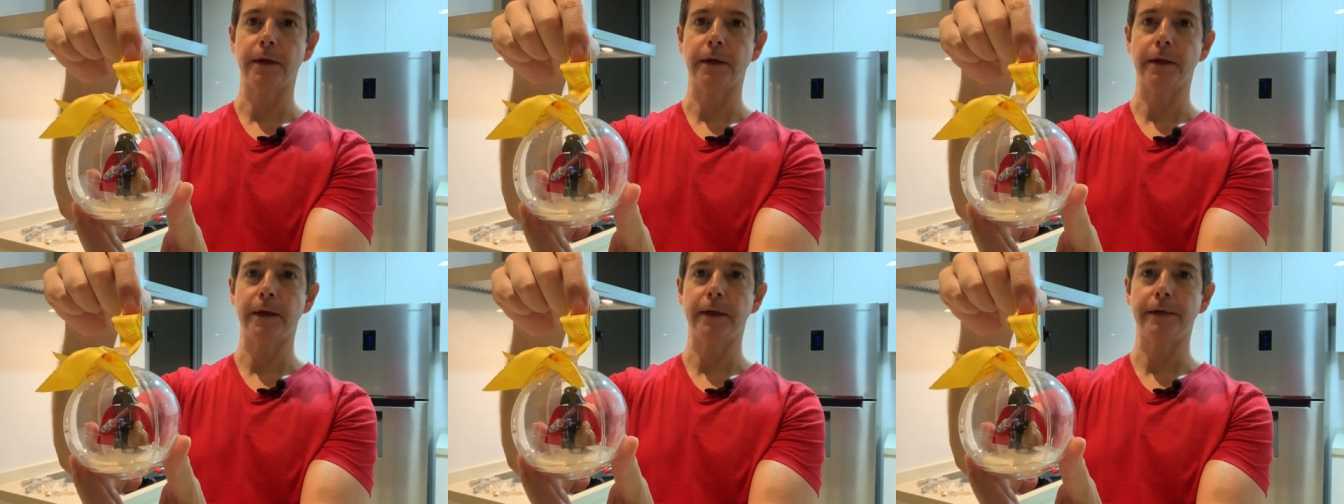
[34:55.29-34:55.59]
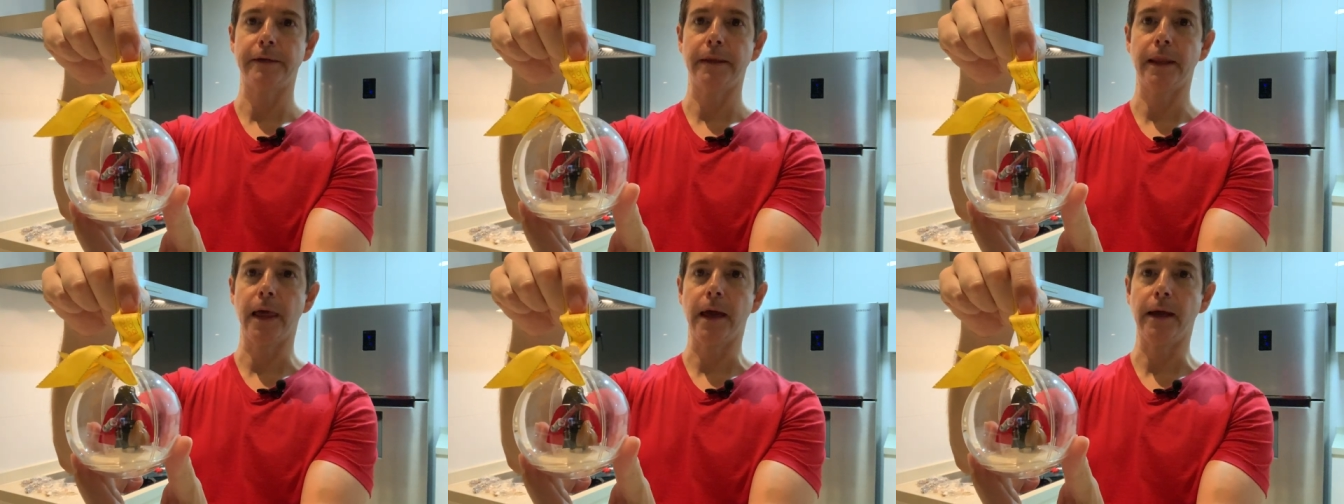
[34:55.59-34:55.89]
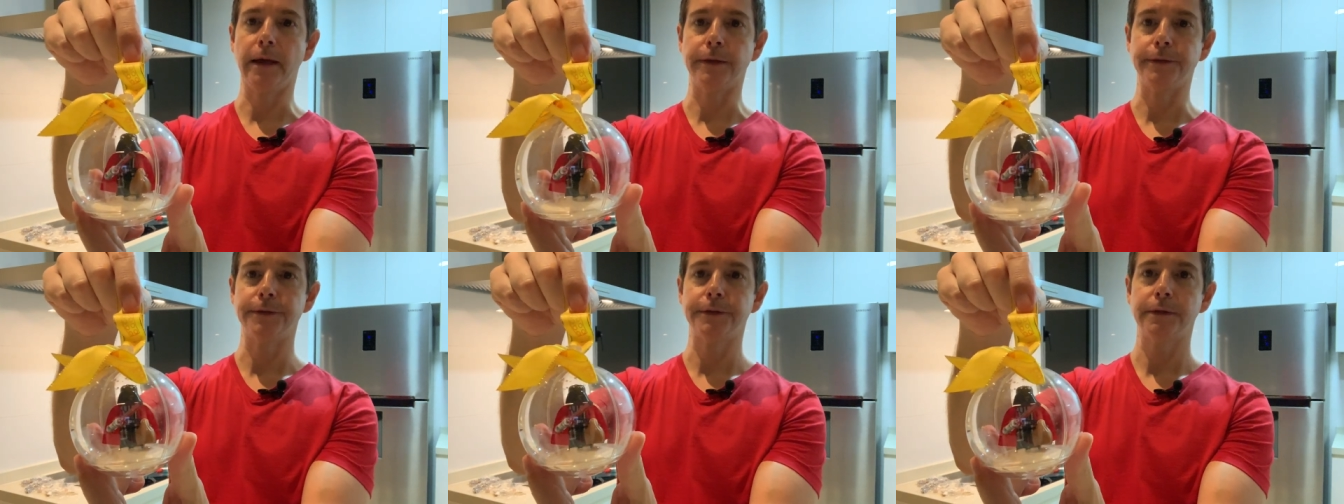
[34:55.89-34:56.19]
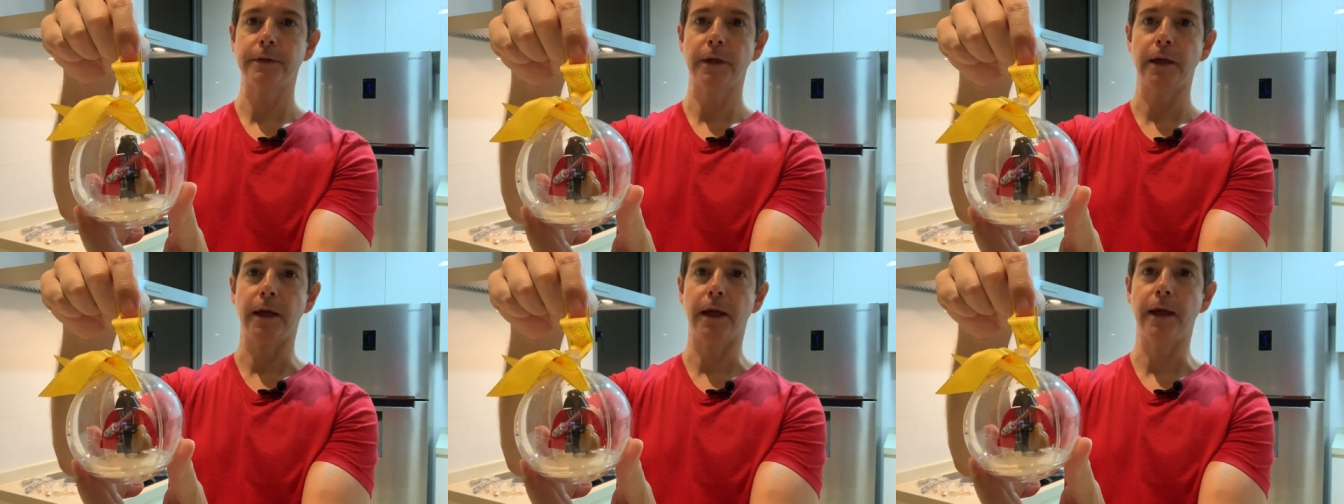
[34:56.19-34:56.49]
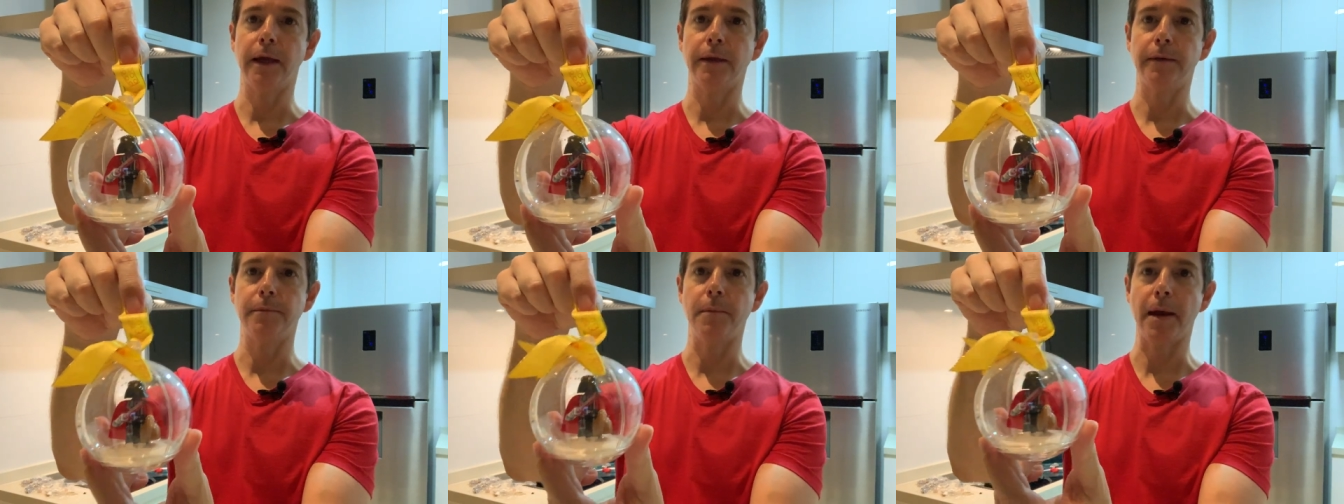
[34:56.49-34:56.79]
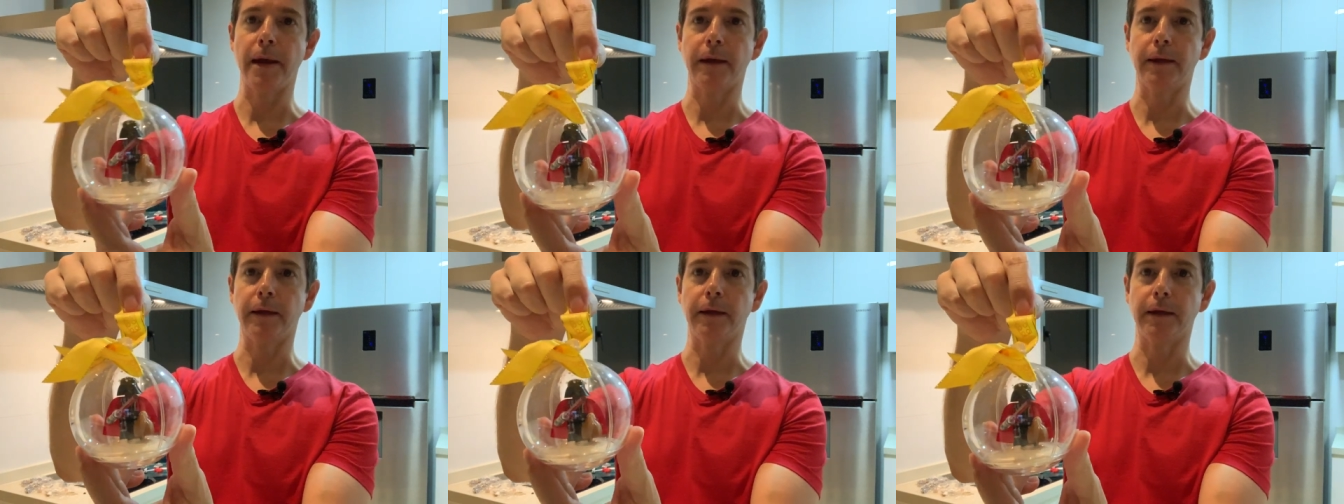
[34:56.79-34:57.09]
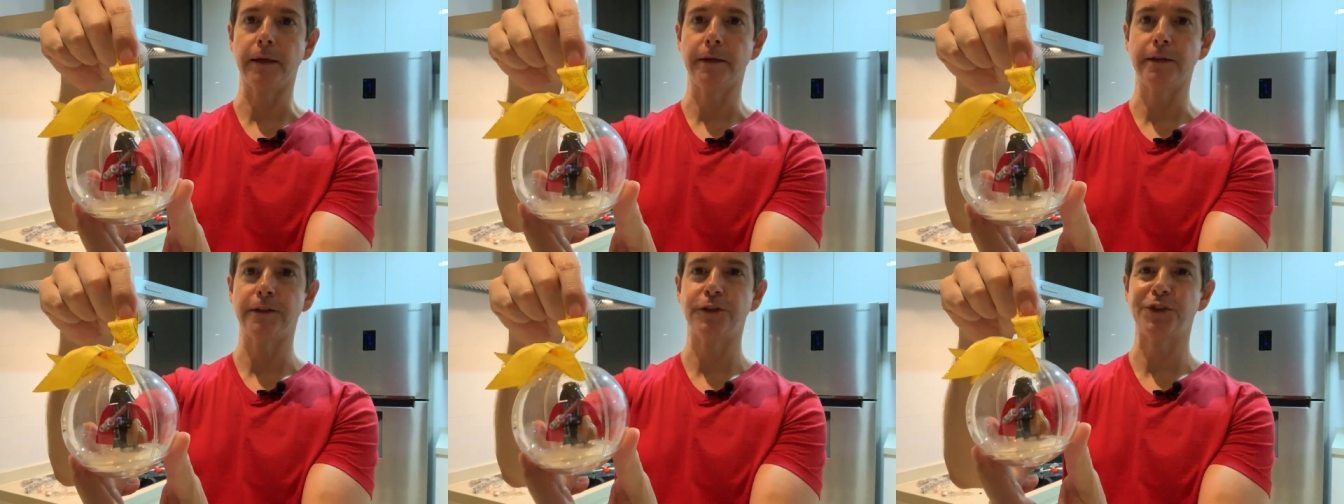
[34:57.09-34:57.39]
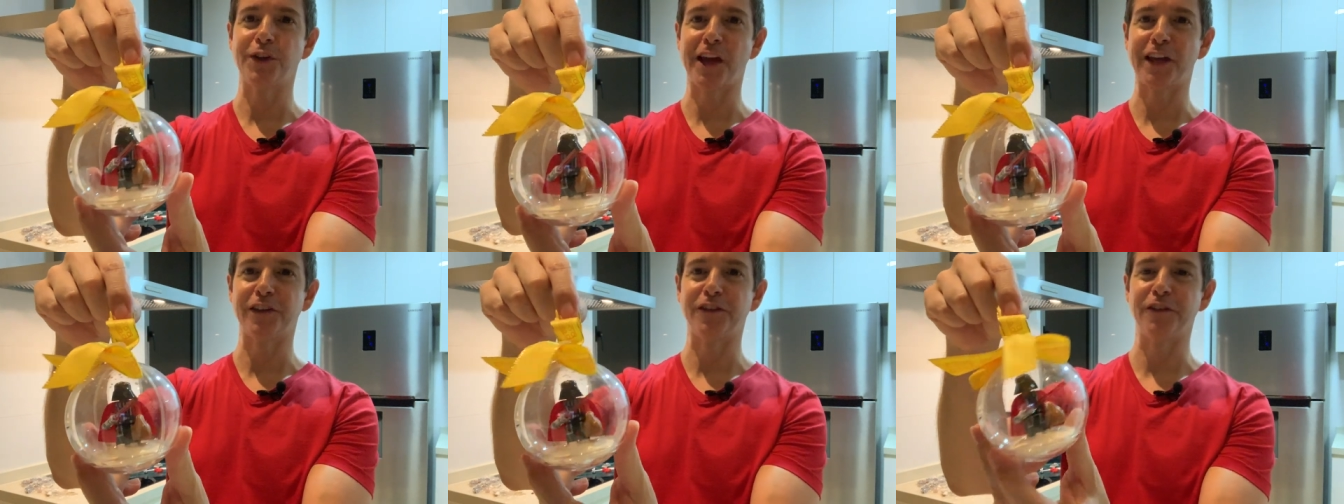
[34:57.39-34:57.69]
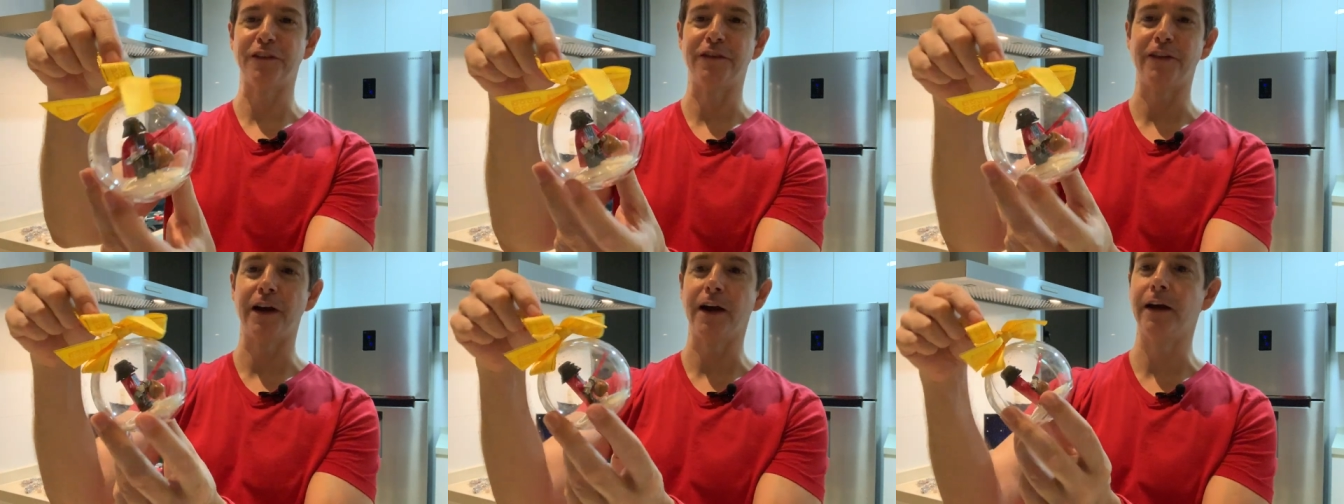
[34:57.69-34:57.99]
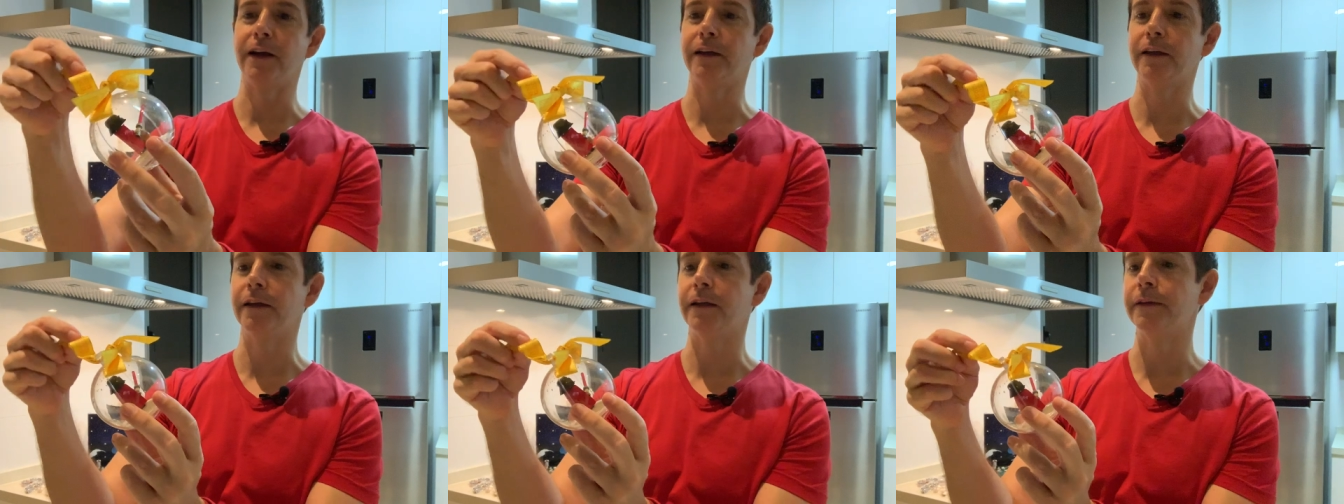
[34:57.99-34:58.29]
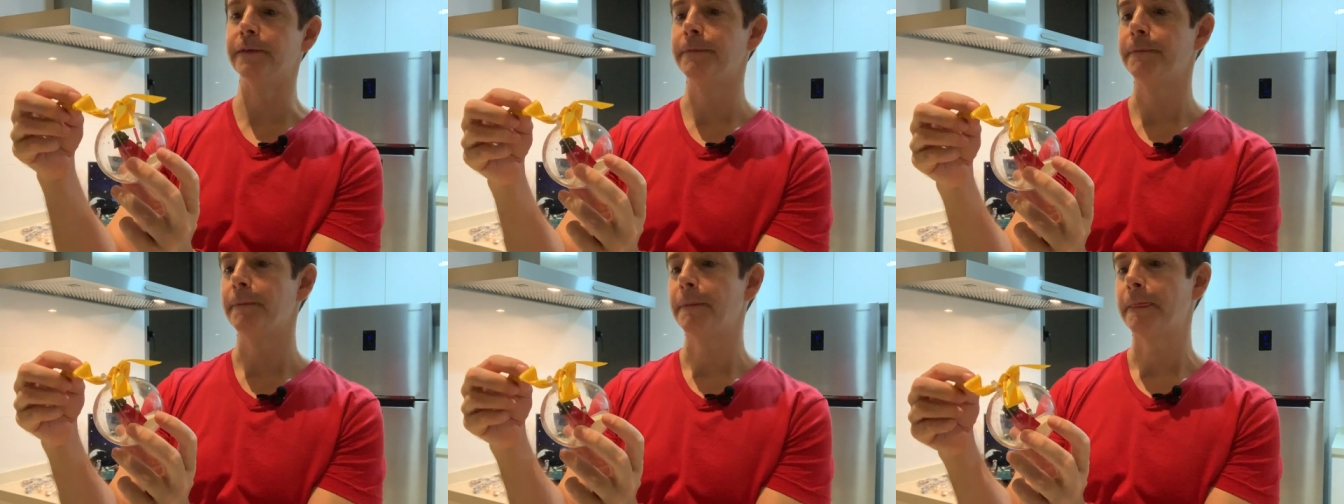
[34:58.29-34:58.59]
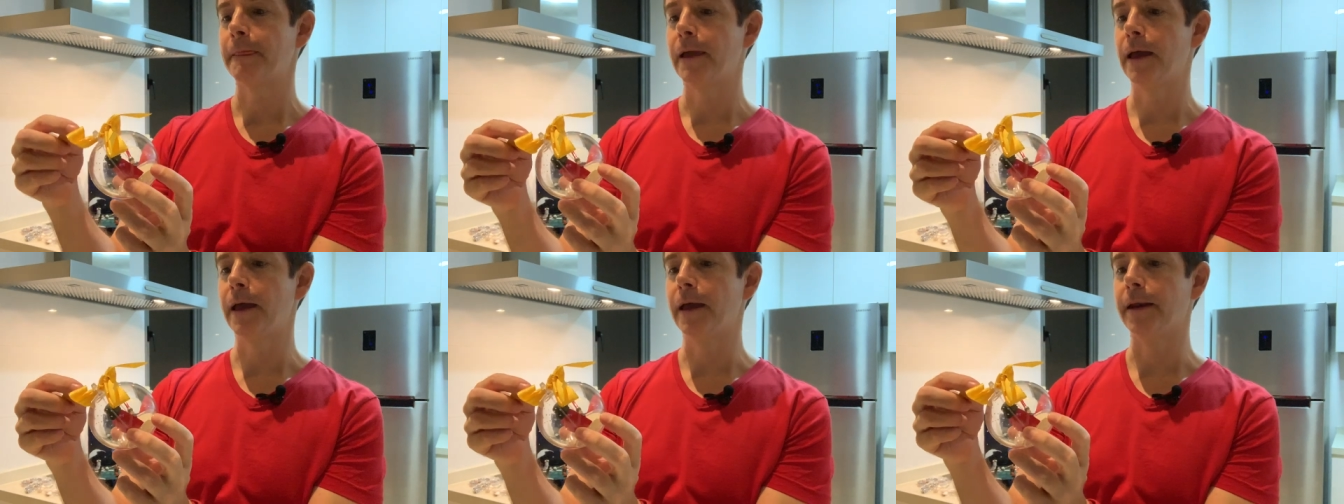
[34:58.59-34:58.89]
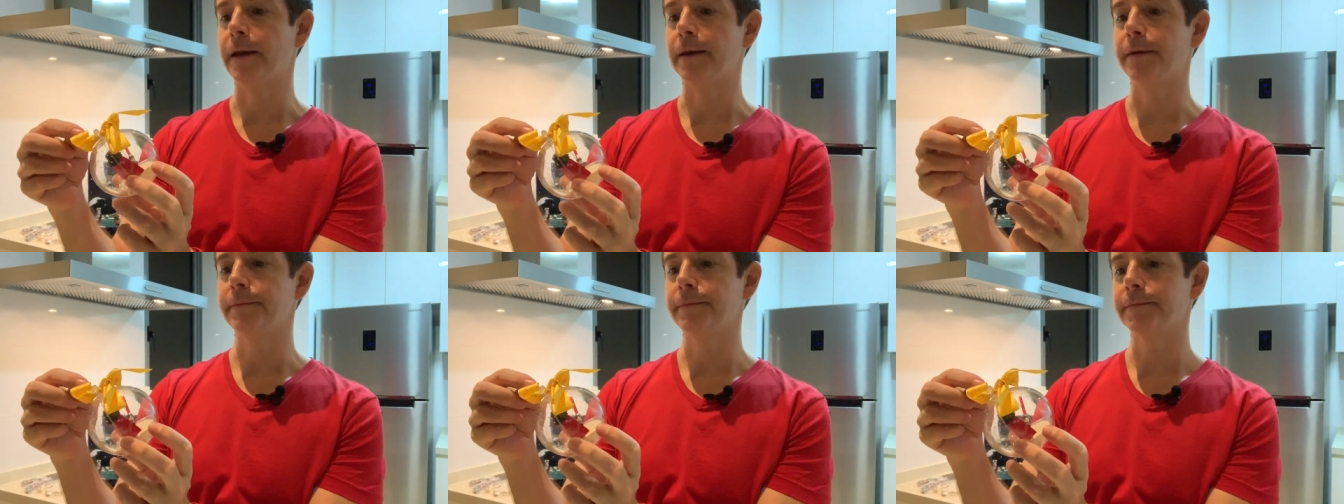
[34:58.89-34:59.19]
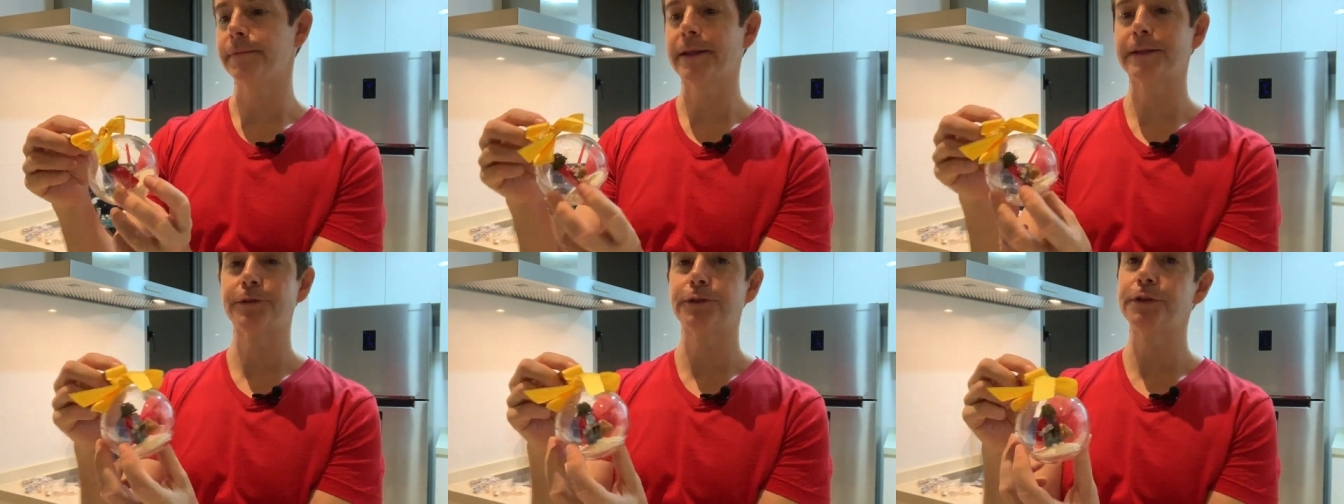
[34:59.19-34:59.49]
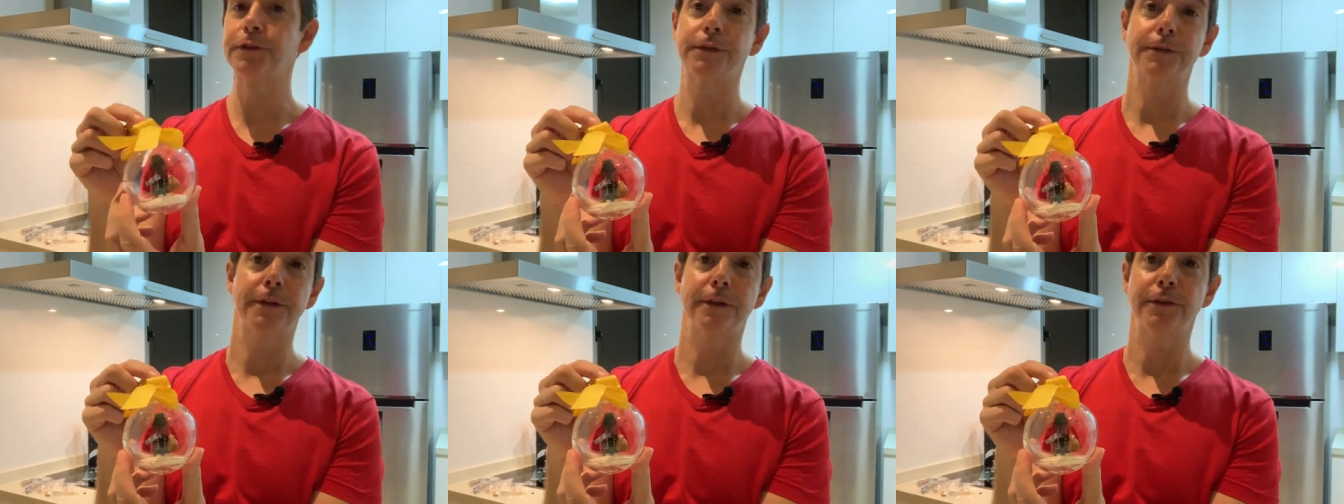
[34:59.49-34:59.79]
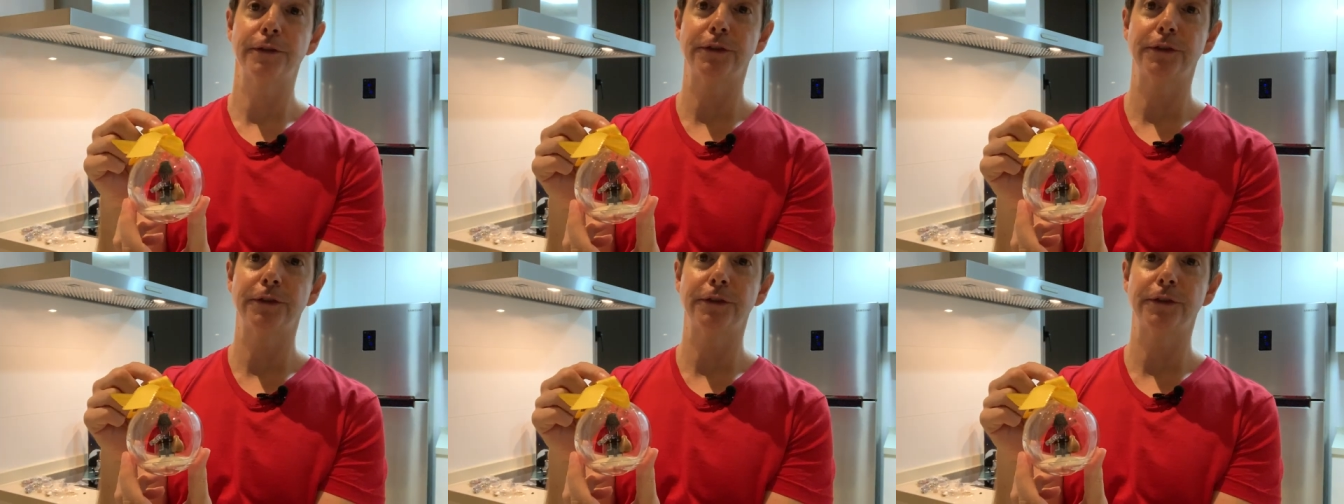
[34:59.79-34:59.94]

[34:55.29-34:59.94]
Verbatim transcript: and legs and making it, sanctifying it. And that's just, that's